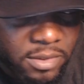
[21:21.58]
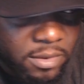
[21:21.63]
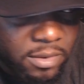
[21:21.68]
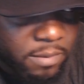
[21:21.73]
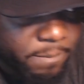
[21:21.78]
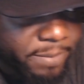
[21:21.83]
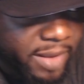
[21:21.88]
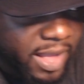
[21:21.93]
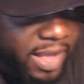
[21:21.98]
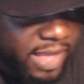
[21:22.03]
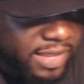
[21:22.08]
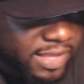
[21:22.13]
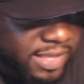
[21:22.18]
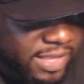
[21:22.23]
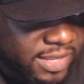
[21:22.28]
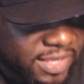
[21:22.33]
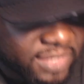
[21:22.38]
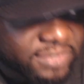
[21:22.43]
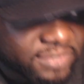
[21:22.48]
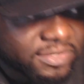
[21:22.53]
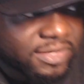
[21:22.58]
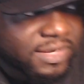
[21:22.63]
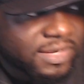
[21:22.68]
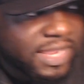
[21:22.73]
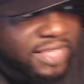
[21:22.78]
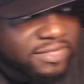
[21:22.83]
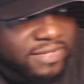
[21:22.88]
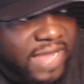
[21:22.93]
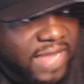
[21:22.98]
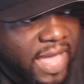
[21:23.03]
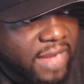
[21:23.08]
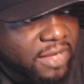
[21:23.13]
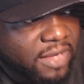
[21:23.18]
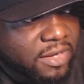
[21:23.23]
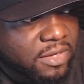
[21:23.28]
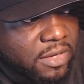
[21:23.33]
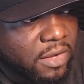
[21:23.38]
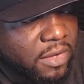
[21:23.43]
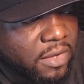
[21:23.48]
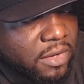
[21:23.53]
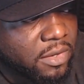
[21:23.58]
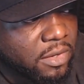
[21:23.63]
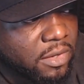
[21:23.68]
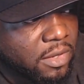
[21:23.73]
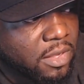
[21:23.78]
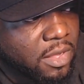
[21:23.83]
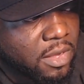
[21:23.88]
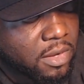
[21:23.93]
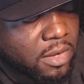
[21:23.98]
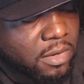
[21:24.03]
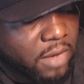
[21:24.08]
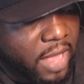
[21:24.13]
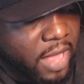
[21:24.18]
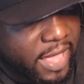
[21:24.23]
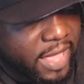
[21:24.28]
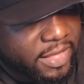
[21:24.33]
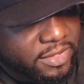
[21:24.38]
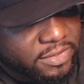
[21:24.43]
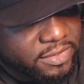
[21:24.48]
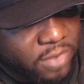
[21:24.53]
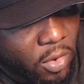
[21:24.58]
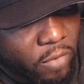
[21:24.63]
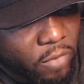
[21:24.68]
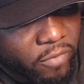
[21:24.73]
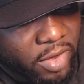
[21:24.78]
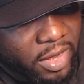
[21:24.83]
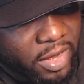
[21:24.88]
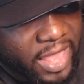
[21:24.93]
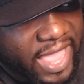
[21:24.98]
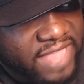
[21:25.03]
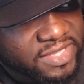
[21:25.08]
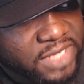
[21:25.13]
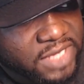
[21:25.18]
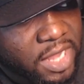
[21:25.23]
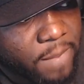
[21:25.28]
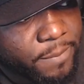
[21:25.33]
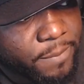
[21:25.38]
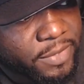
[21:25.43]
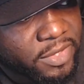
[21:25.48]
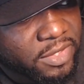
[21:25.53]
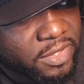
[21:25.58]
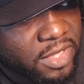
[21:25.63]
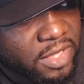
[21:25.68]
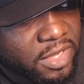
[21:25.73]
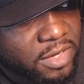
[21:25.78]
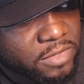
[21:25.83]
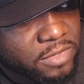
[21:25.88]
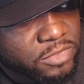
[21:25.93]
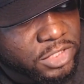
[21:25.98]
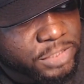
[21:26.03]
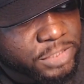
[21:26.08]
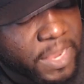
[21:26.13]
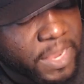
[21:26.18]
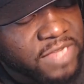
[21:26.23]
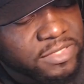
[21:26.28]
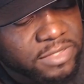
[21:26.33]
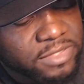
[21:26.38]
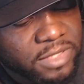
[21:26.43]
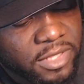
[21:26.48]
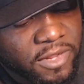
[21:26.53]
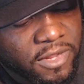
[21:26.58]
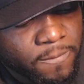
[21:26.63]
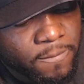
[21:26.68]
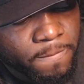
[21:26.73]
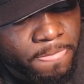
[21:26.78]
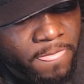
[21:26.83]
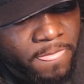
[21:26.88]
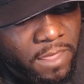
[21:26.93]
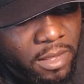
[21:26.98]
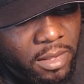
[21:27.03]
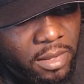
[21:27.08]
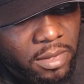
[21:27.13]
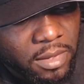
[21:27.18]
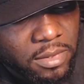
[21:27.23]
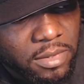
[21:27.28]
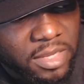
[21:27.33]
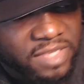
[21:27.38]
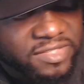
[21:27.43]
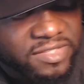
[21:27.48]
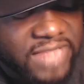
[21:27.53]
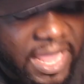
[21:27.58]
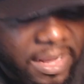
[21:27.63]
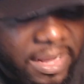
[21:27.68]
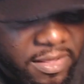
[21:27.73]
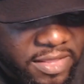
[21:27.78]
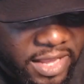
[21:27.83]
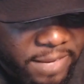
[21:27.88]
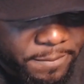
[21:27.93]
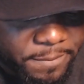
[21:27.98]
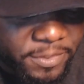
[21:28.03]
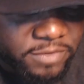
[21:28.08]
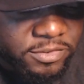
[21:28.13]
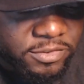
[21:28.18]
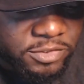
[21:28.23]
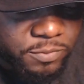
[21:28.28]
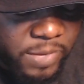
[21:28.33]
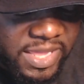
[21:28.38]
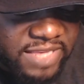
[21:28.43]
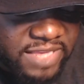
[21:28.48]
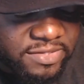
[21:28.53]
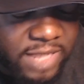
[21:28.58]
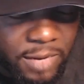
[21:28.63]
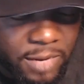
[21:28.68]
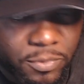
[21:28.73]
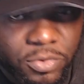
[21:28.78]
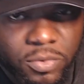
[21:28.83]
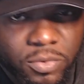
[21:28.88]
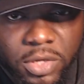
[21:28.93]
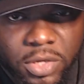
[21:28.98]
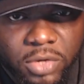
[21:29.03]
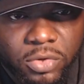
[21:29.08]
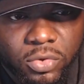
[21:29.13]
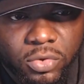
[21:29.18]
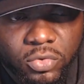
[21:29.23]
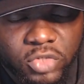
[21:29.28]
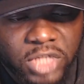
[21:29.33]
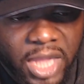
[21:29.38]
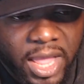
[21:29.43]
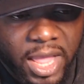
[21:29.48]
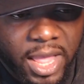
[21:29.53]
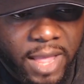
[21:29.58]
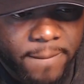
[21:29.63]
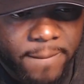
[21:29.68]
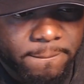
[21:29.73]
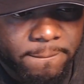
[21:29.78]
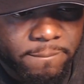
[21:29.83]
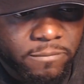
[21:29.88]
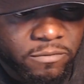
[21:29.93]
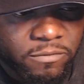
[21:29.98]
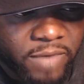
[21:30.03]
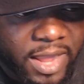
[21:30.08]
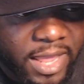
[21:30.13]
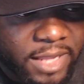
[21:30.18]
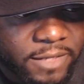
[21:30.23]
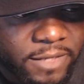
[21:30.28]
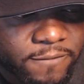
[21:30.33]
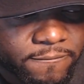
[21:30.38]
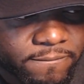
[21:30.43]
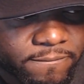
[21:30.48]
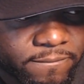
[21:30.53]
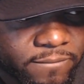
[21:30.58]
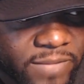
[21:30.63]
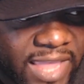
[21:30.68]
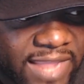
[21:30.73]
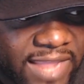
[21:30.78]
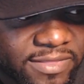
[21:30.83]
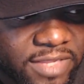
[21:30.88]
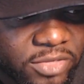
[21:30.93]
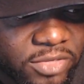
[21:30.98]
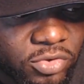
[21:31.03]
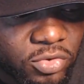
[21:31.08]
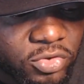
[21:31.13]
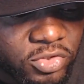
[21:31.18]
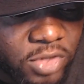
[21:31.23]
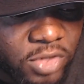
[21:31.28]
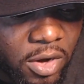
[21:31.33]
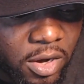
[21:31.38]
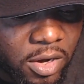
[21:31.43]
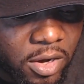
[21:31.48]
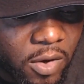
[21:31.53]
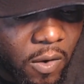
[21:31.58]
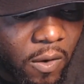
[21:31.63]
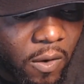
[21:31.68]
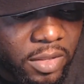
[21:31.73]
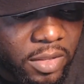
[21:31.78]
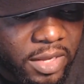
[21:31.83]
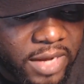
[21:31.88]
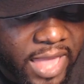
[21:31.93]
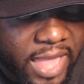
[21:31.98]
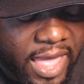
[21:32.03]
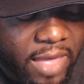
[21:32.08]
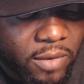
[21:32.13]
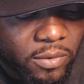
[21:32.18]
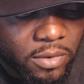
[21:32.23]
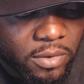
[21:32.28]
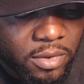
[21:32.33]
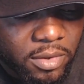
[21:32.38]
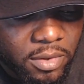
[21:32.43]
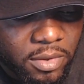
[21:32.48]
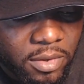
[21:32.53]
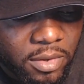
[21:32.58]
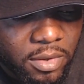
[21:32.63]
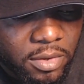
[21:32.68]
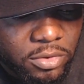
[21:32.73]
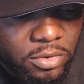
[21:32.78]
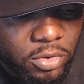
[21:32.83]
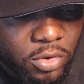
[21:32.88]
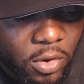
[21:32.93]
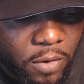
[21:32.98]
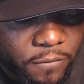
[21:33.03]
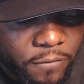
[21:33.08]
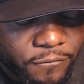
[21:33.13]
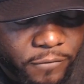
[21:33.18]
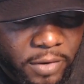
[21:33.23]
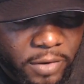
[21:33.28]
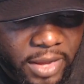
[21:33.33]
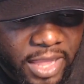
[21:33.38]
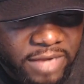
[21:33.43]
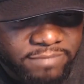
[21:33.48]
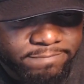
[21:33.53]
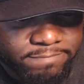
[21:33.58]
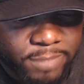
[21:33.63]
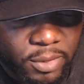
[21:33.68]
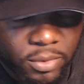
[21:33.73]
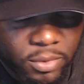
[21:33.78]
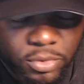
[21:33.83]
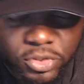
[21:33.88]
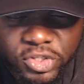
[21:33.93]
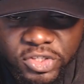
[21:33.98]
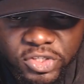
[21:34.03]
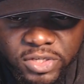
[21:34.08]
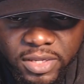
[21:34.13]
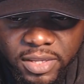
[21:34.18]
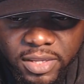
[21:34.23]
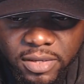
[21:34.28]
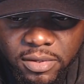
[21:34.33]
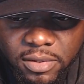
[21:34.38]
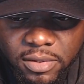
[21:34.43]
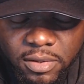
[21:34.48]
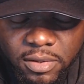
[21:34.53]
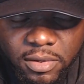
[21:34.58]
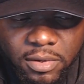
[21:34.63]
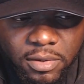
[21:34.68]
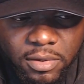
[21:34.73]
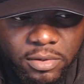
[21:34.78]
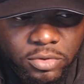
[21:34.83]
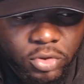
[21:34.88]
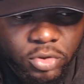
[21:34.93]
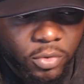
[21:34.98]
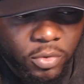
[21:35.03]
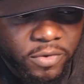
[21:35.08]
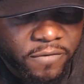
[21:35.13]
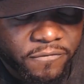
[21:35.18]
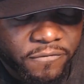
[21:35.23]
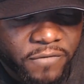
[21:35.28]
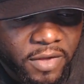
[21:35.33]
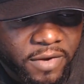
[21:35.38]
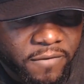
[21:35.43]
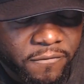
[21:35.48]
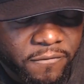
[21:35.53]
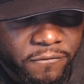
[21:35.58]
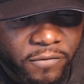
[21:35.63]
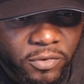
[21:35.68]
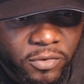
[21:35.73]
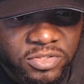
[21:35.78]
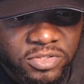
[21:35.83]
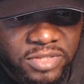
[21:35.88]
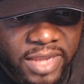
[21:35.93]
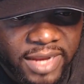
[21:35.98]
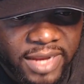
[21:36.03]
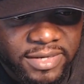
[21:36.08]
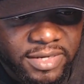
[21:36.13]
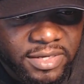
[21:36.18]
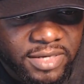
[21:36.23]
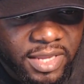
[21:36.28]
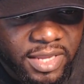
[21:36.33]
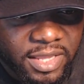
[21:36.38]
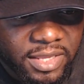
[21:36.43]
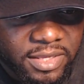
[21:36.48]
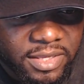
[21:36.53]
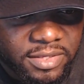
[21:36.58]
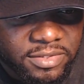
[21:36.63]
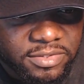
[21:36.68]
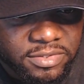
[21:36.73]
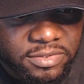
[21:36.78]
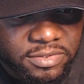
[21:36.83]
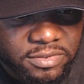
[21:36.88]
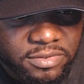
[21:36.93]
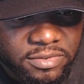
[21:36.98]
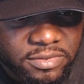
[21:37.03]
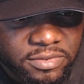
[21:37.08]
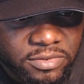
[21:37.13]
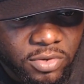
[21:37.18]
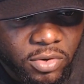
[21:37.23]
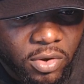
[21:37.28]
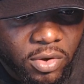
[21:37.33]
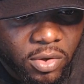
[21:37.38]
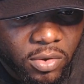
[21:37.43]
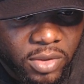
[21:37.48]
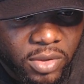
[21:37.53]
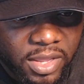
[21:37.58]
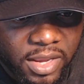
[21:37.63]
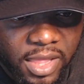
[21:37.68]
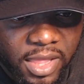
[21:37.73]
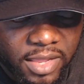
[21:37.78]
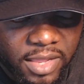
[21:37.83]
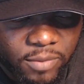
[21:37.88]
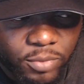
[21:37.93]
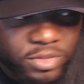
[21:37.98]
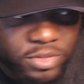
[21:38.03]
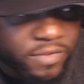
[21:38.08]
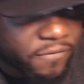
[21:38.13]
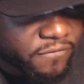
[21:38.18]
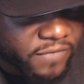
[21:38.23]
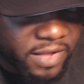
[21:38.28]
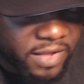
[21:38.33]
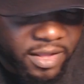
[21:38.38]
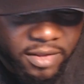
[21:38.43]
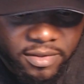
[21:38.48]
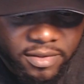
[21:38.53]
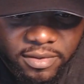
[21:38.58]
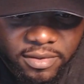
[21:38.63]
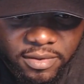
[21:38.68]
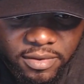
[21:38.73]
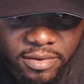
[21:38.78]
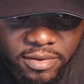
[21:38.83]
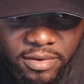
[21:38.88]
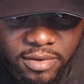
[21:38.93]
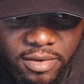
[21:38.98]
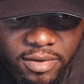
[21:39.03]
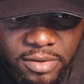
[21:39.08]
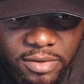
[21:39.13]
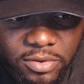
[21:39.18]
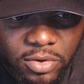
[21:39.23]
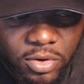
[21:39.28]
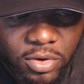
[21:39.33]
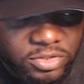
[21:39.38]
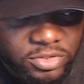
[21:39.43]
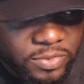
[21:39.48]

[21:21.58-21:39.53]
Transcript: But it isn't. It's not a good look. Like over the last couple of years, especially, it's not a, like, put it this way. It's like when you get a new job, right, and then you start calling out, you know, for like bullshit. During the fucking first 90 days, you know, they like, what the fuck, you know?